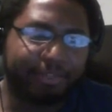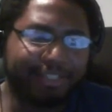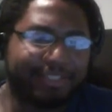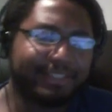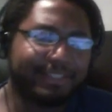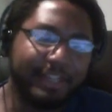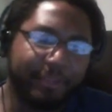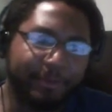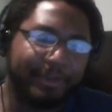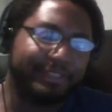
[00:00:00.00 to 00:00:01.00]
this is
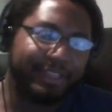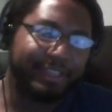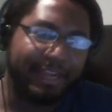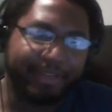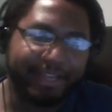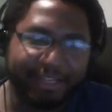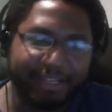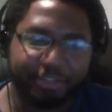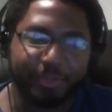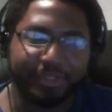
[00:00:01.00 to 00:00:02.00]
another part that they haven't gotten
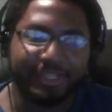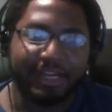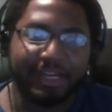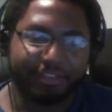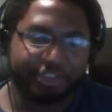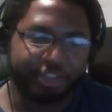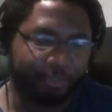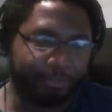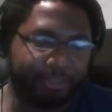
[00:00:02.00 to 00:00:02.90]
into a lot in the show,